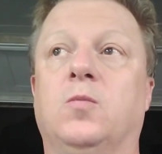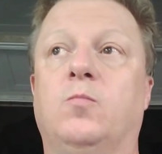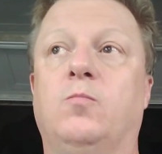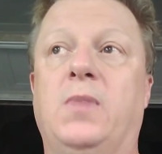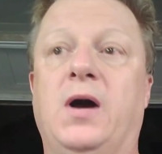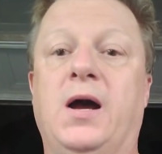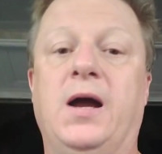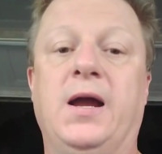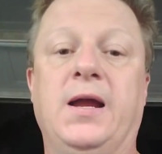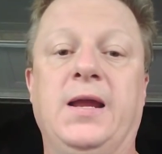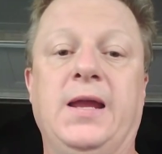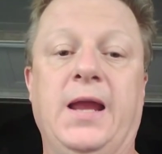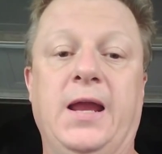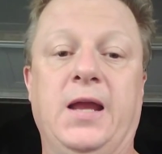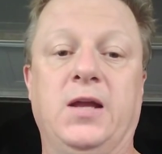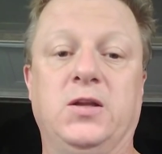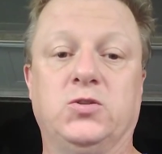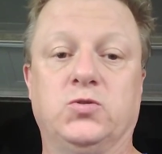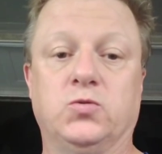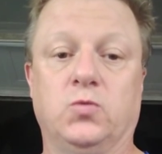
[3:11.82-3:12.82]
My
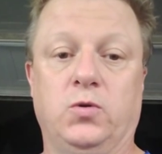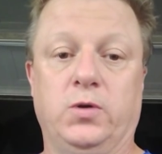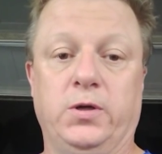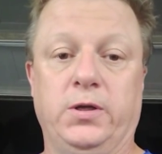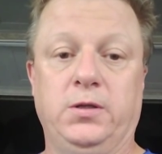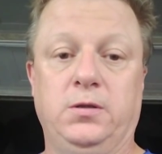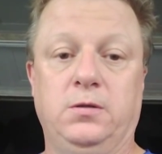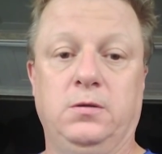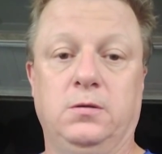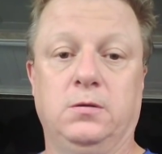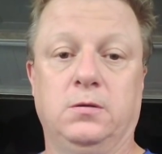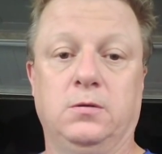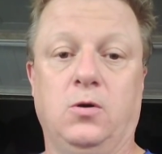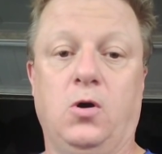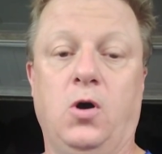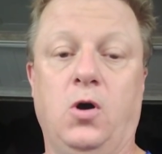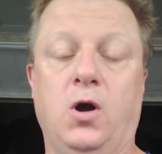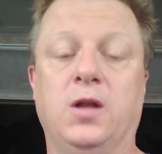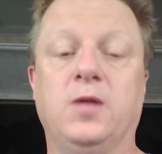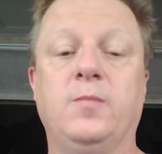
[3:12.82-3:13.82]
Android
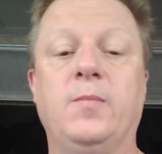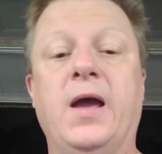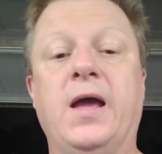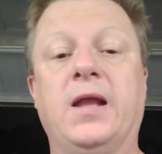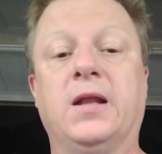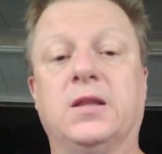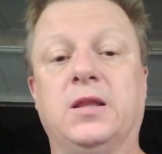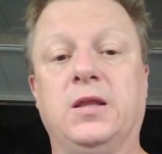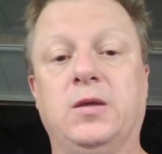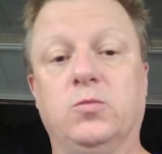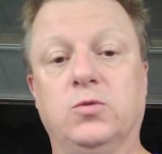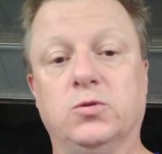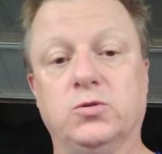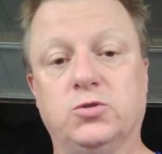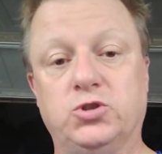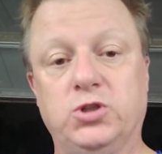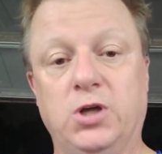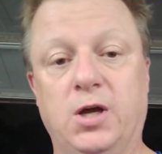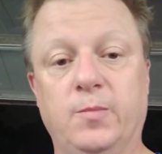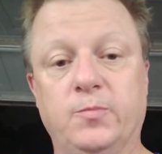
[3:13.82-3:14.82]
automatically will
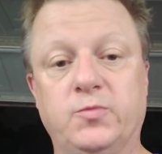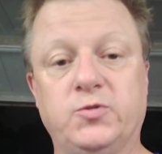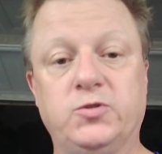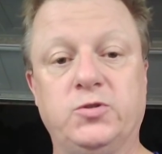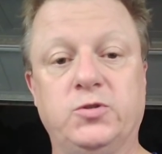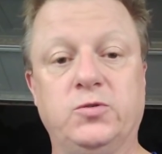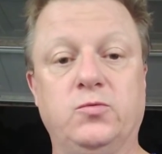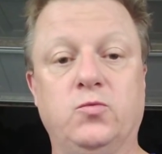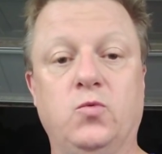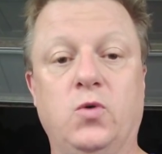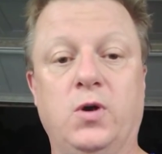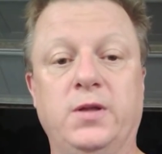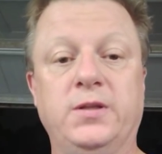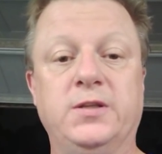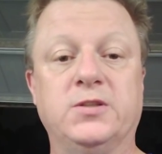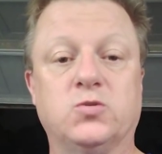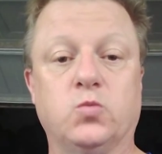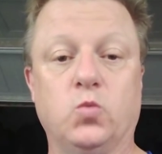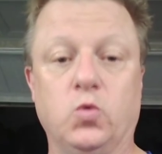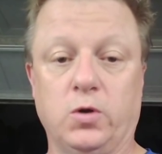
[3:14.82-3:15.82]
jump to one
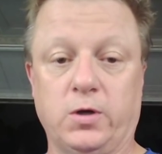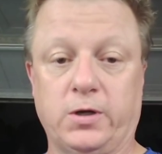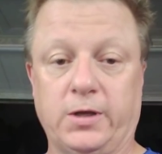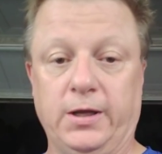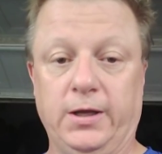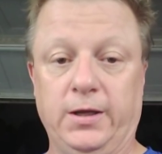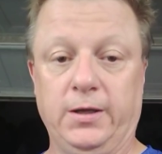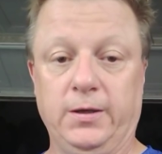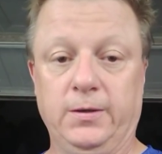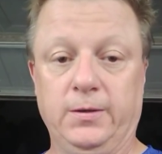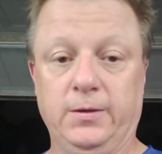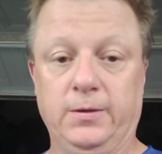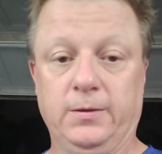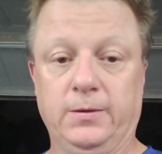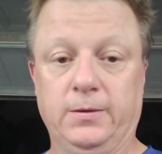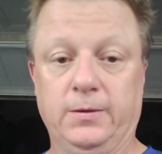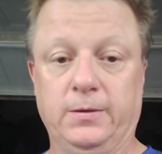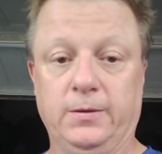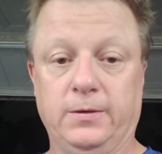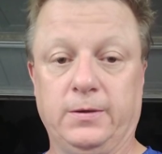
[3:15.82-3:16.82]
that's working.
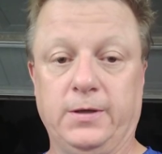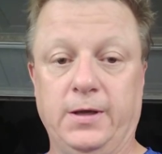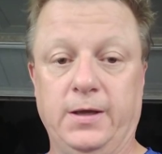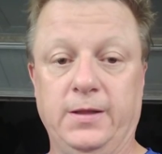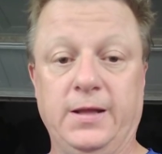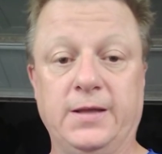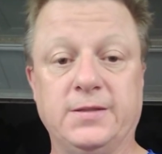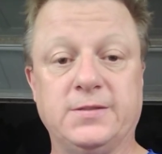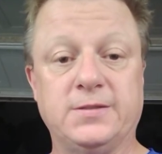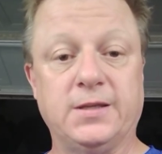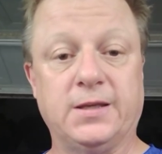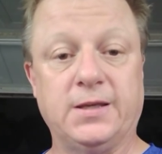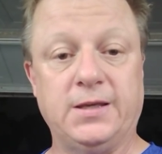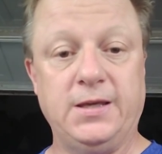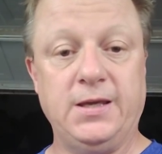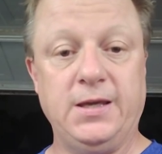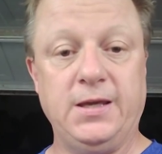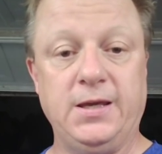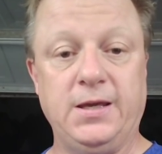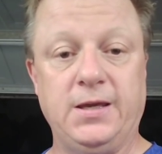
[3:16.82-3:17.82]
Okay, that's the
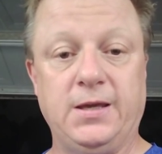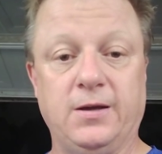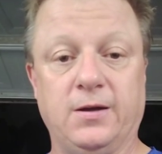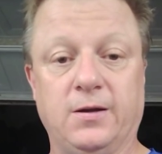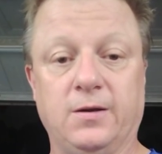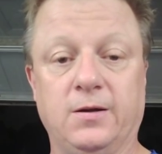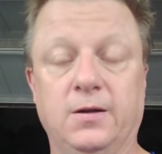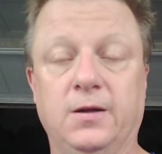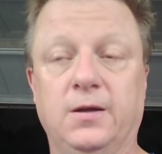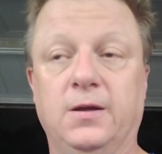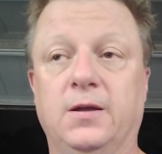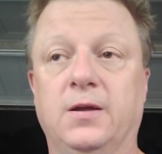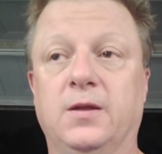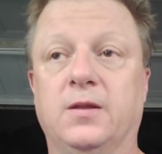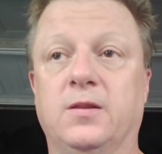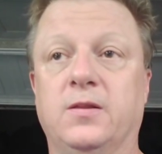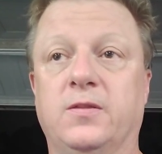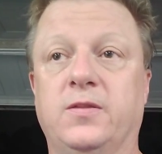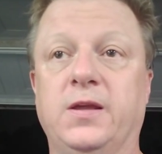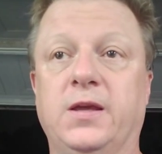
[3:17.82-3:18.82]
key here.
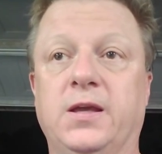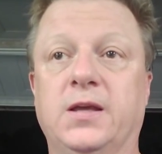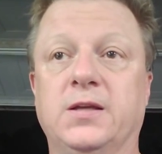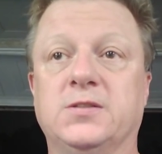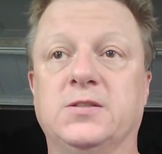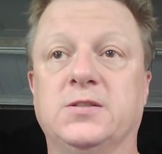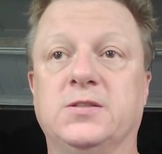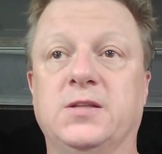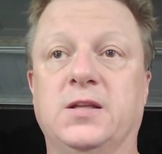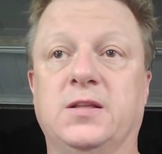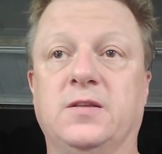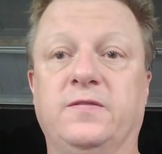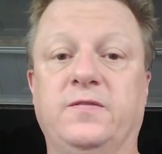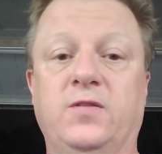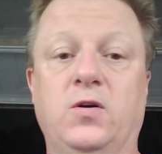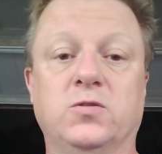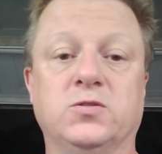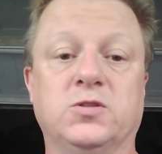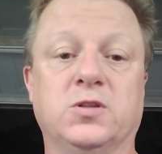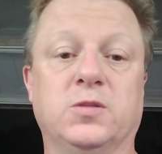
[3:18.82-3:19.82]
The thing is that the
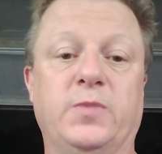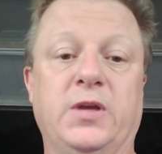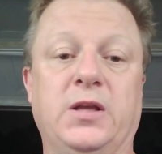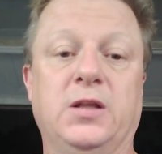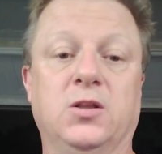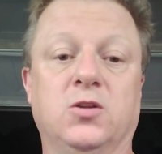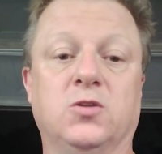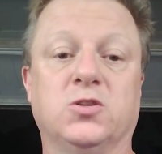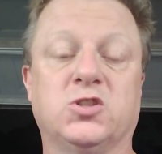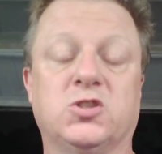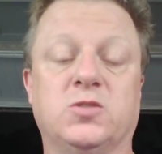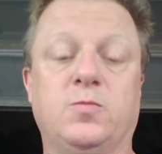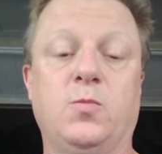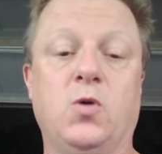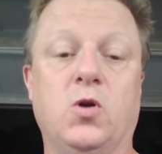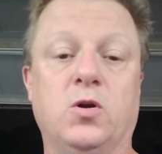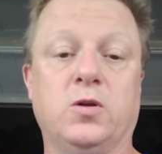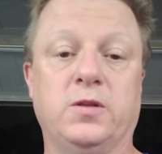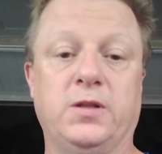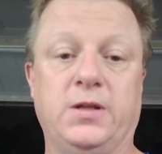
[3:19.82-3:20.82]
phones are being a little
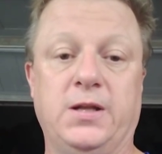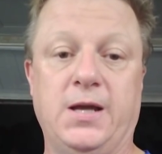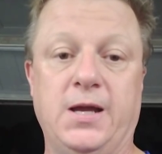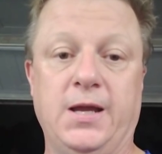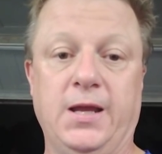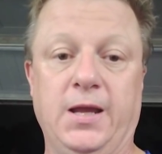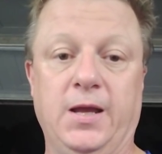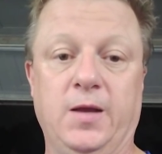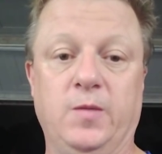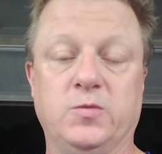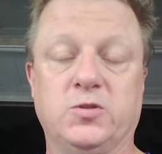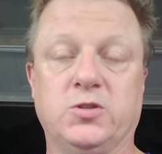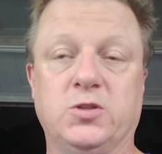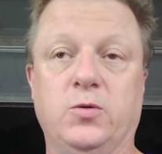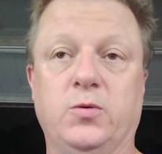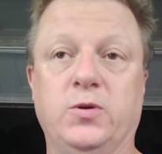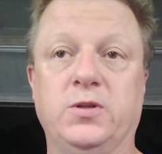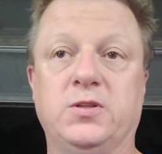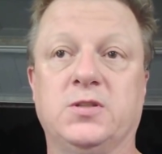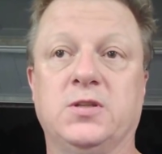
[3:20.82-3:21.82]
smarter than I am.
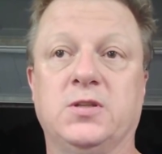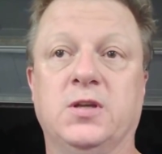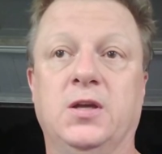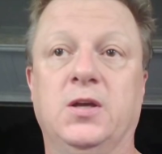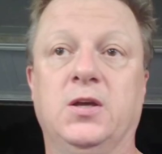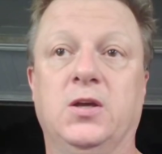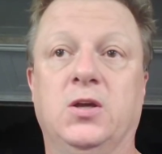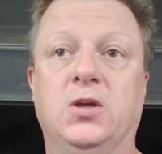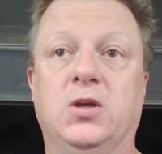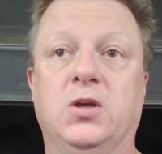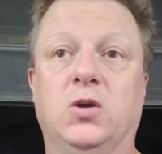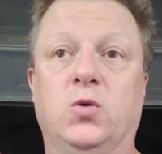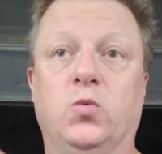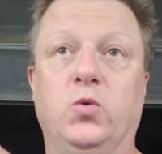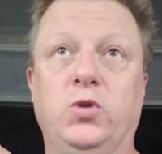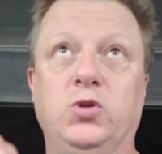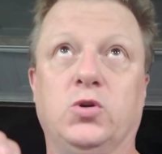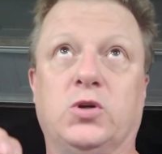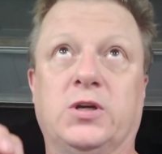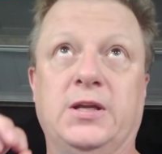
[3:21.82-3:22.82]
So it's
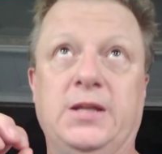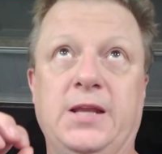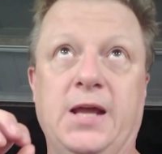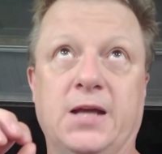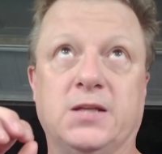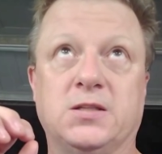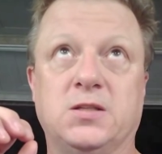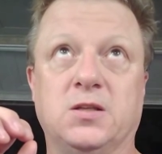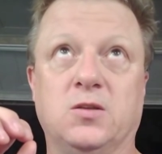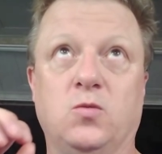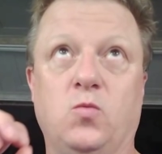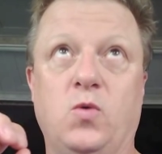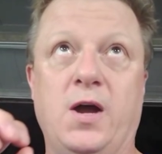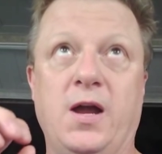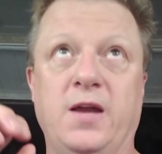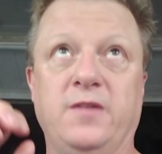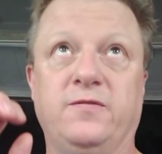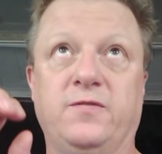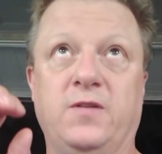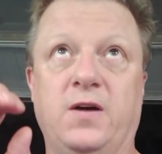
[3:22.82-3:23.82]
when you connect to the
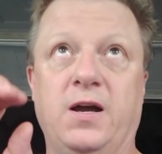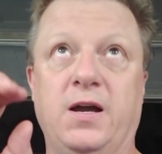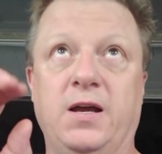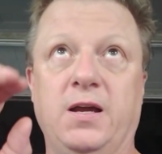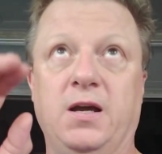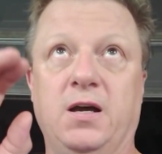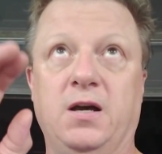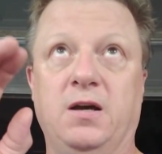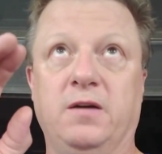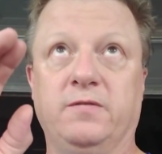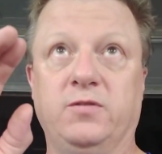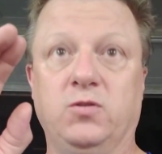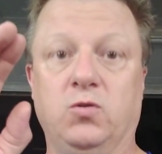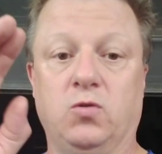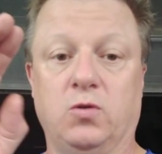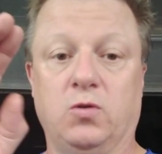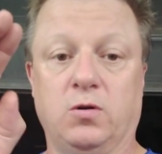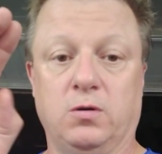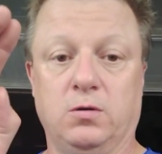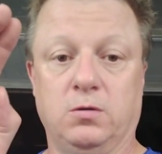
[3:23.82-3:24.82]
Wi-Fi of
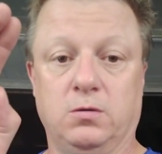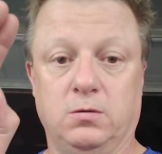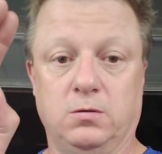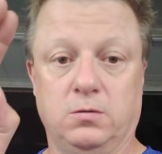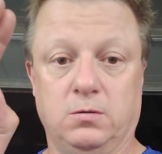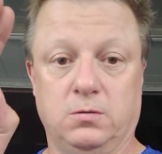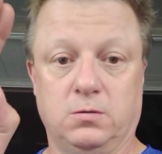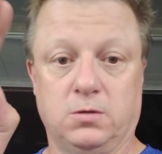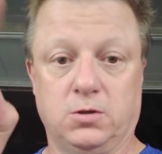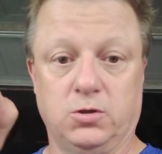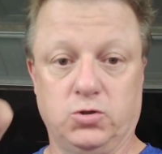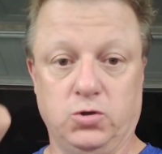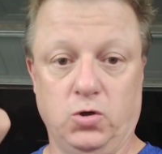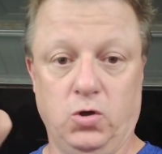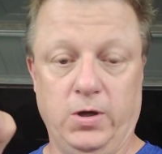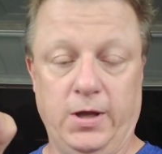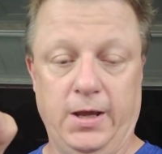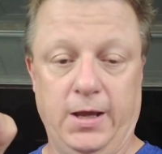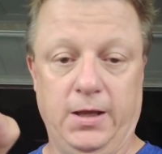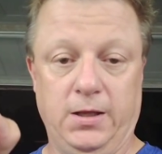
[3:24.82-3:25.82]
your
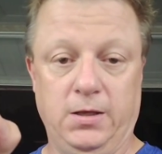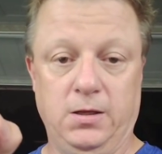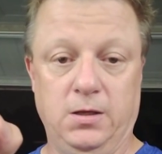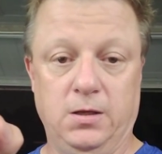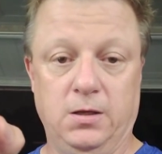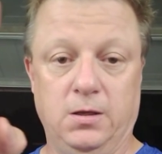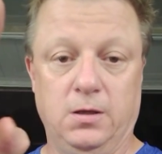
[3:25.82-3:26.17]
control head,